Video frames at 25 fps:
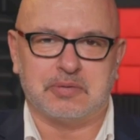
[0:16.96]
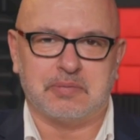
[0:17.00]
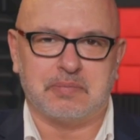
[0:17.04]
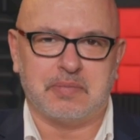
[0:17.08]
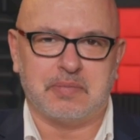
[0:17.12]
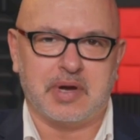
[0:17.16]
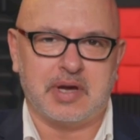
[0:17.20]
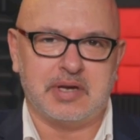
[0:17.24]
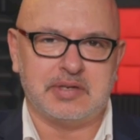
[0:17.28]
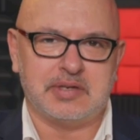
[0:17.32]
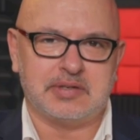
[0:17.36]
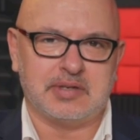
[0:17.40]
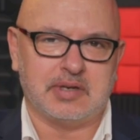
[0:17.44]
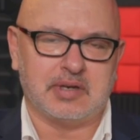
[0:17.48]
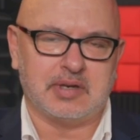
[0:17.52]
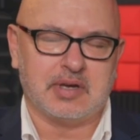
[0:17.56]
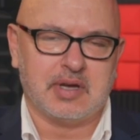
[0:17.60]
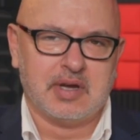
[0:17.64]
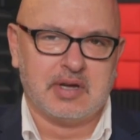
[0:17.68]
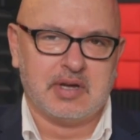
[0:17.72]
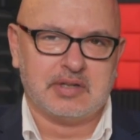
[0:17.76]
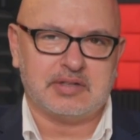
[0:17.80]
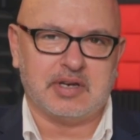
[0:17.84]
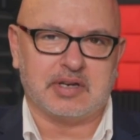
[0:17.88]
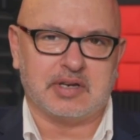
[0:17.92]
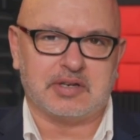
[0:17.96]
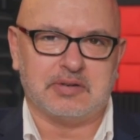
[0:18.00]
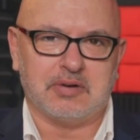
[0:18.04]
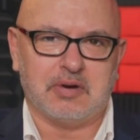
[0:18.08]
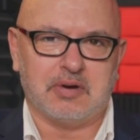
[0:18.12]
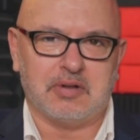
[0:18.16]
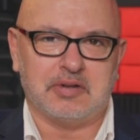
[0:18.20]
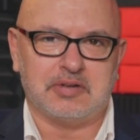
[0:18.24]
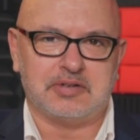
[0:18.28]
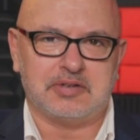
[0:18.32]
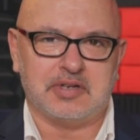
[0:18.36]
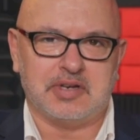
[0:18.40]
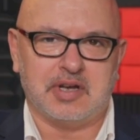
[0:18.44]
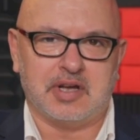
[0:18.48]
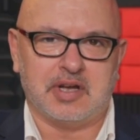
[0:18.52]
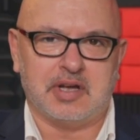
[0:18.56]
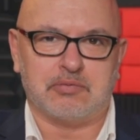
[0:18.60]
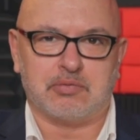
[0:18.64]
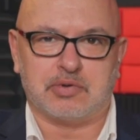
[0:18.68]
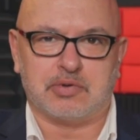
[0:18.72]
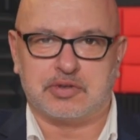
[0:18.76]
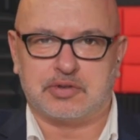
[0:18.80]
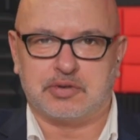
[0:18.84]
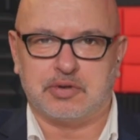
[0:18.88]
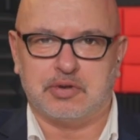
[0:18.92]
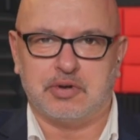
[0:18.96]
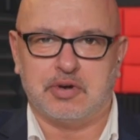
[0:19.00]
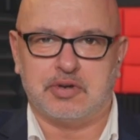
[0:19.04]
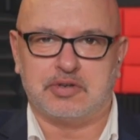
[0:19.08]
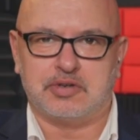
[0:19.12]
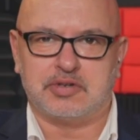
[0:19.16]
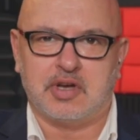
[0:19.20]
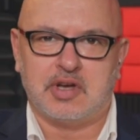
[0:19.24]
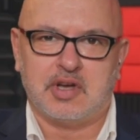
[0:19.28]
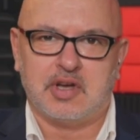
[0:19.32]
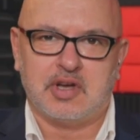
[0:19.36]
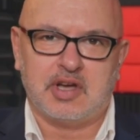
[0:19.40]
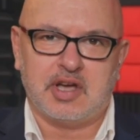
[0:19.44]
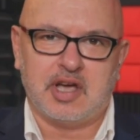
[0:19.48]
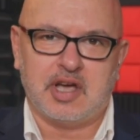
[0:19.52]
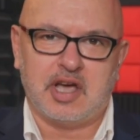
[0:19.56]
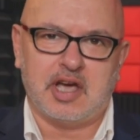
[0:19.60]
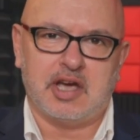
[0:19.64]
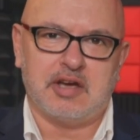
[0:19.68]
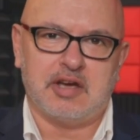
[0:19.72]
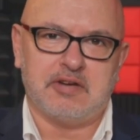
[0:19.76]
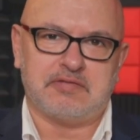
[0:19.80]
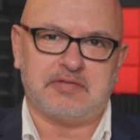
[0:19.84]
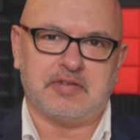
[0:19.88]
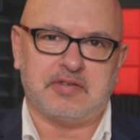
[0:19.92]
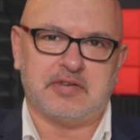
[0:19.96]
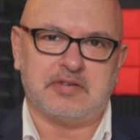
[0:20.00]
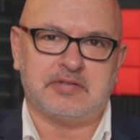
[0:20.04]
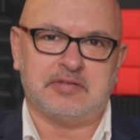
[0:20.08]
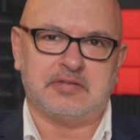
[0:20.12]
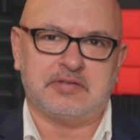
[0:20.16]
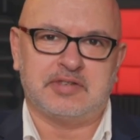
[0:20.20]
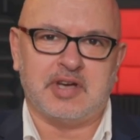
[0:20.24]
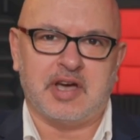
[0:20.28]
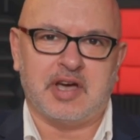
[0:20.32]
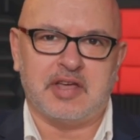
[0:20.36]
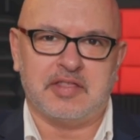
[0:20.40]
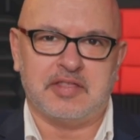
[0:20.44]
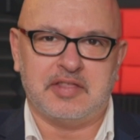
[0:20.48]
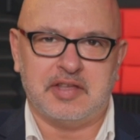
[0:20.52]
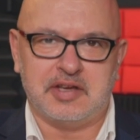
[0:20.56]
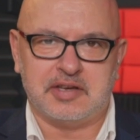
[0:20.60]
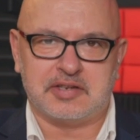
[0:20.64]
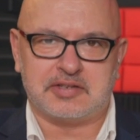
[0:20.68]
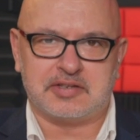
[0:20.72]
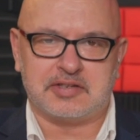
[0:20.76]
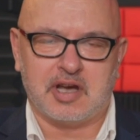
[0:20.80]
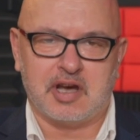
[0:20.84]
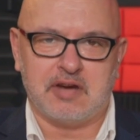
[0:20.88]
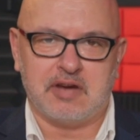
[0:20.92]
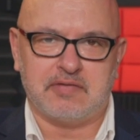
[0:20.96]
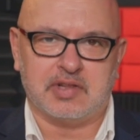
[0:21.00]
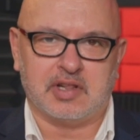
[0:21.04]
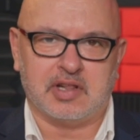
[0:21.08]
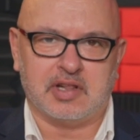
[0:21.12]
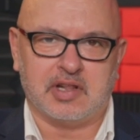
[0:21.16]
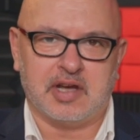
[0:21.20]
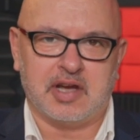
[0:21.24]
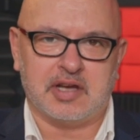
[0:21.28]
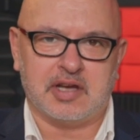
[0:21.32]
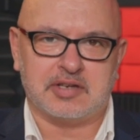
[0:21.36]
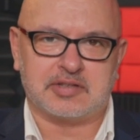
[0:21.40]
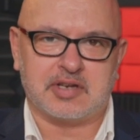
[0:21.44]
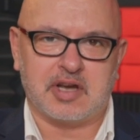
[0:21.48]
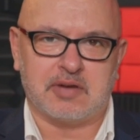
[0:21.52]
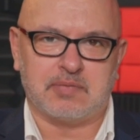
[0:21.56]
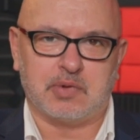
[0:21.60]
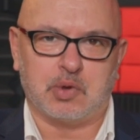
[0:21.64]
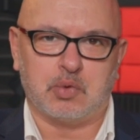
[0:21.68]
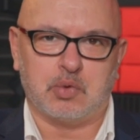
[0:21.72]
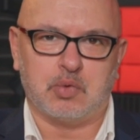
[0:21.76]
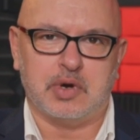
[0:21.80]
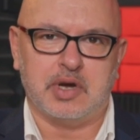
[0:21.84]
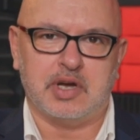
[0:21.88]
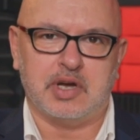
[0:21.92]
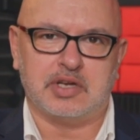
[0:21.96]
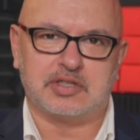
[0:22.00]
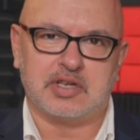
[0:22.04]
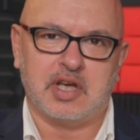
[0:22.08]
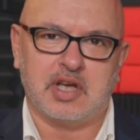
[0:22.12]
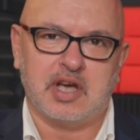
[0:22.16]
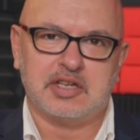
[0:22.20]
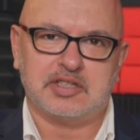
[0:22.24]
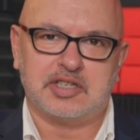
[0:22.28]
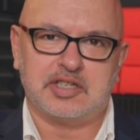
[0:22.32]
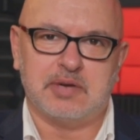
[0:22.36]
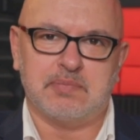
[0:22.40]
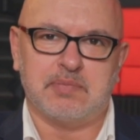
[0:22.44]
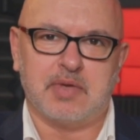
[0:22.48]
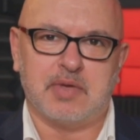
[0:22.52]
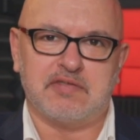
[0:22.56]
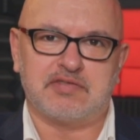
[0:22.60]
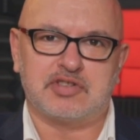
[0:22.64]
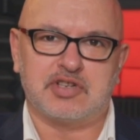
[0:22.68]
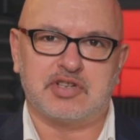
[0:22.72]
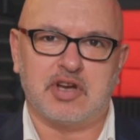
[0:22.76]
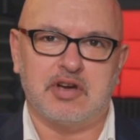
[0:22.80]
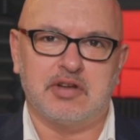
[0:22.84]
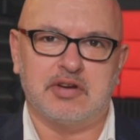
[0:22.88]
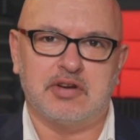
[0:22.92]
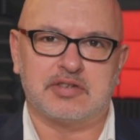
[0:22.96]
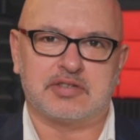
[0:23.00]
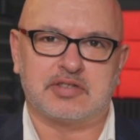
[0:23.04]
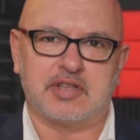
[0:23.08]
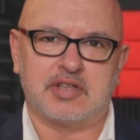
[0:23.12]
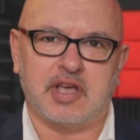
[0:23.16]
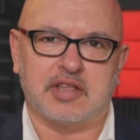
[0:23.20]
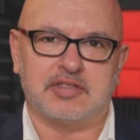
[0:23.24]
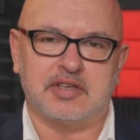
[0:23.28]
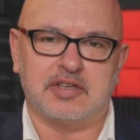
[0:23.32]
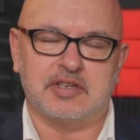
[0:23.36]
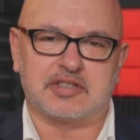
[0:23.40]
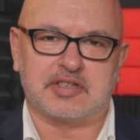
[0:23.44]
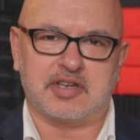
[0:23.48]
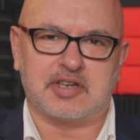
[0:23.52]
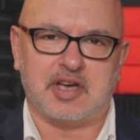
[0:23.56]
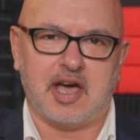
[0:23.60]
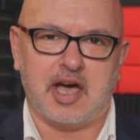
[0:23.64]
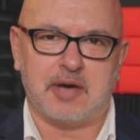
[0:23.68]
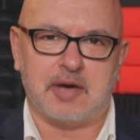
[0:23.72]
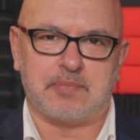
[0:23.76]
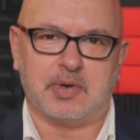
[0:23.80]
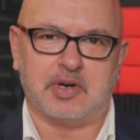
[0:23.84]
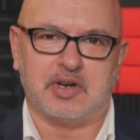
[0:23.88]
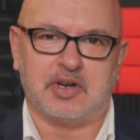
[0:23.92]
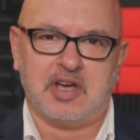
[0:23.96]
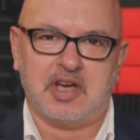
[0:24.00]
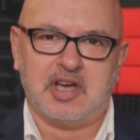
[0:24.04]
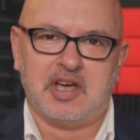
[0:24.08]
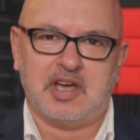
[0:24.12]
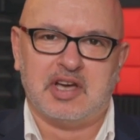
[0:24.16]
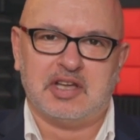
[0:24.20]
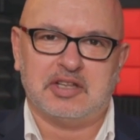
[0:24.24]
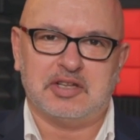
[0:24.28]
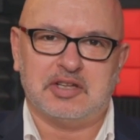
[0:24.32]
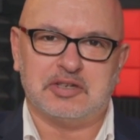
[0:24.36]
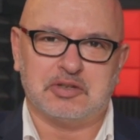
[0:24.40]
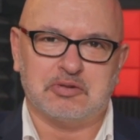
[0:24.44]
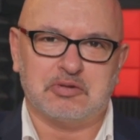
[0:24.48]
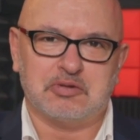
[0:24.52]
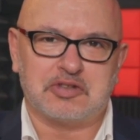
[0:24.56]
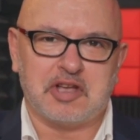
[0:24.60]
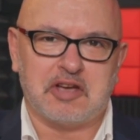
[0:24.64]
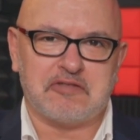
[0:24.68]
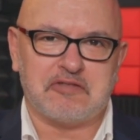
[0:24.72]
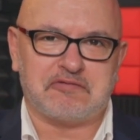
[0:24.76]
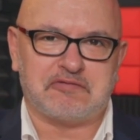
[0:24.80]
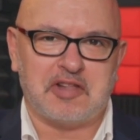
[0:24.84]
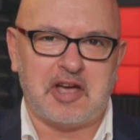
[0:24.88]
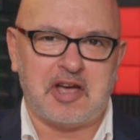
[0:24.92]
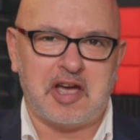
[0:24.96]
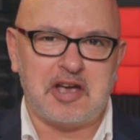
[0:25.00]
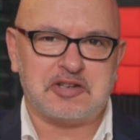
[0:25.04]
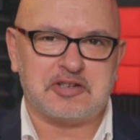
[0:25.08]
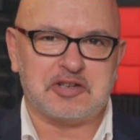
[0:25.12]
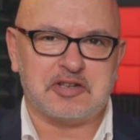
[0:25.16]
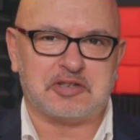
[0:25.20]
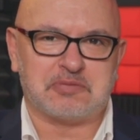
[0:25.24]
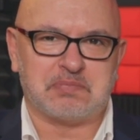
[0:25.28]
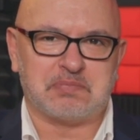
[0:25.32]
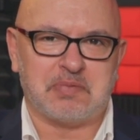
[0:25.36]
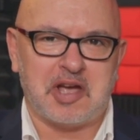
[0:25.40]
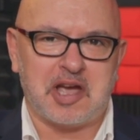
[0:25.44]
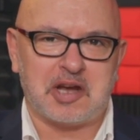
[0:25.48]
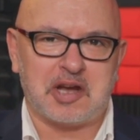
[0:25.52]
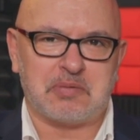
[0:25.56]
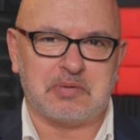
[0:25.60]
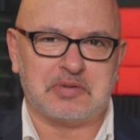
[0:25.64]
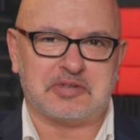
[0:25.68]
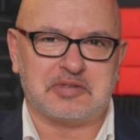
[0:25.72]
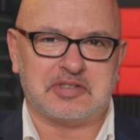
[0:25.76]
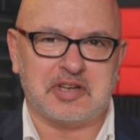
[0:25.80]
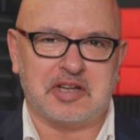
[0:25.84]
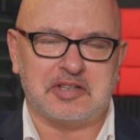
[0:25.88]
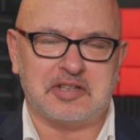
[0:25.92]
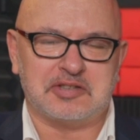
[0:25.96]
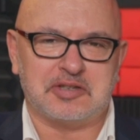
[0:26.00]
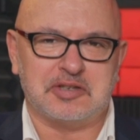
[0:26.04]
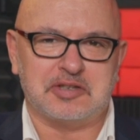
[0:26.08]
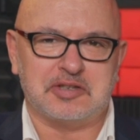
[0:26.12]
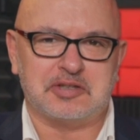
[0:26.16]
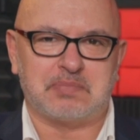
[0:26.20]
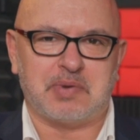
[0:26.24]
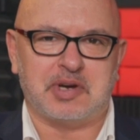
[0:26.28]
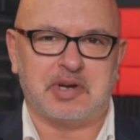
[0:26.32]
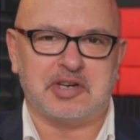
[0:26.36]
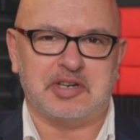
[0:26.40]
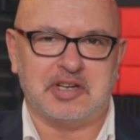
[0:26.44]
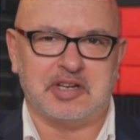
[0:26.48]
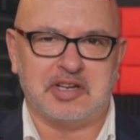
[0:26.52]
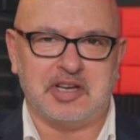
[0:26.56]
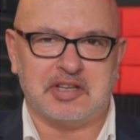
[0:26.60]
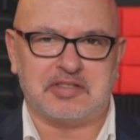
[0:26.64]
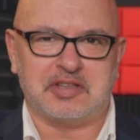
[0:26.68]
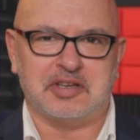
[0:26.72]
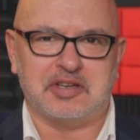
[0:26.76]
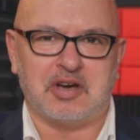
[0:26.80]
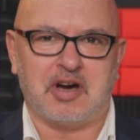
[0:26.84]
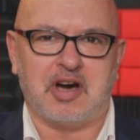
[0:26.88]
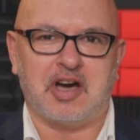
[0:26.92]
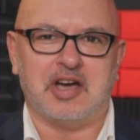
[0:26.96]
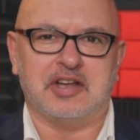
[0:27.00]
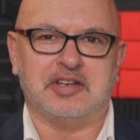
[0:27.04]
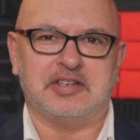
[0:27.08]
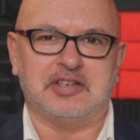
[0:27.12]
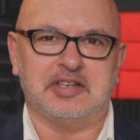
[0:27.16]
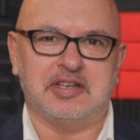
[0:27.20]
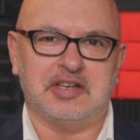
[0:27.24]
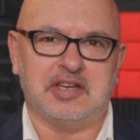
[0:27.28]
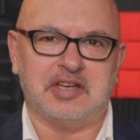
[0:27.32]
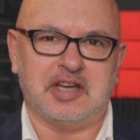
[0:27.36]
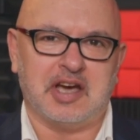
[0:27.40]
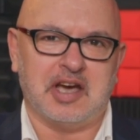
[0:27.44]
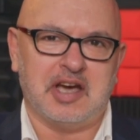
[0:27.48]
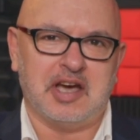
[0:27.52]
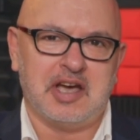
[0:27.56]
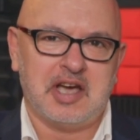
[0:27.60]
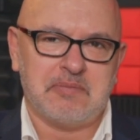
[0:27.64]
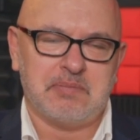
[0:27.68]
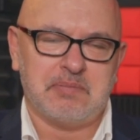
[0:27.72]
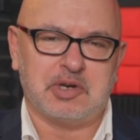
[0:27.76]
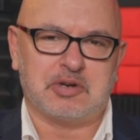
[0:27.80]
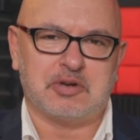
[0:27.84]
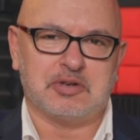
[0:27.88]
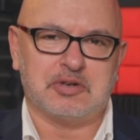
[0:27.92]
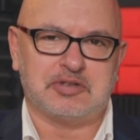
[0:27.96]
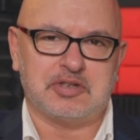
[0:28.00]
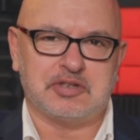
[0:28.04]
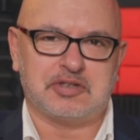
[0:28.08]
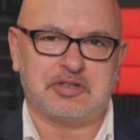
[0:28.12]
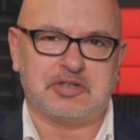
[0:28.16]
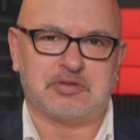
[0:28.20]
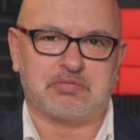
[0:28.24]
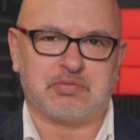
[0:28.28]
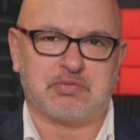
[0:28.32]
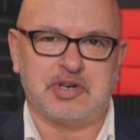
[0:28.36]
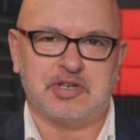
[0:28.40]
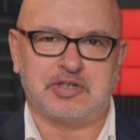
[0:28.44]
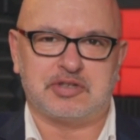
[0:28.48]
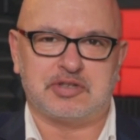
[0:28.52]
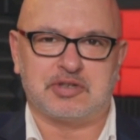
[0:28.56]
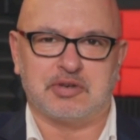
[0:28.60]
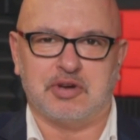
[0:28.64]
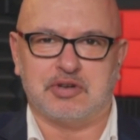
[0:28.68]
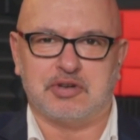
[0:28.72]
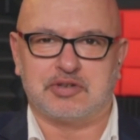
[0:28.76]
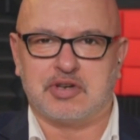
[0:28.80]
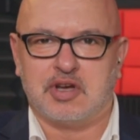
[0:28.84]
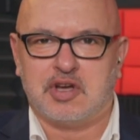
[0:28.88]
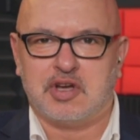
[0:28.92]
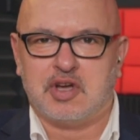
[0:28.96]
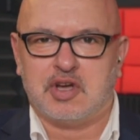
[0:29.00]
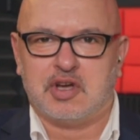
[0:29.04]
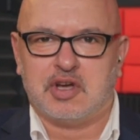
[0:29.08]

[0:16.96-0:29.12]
of amazing technology and research, have uh, done this over the last couple of weeks. Tim, they've shown us that this carpet doesn't look that flash, it's black with sensors, but you get the idea because this is research.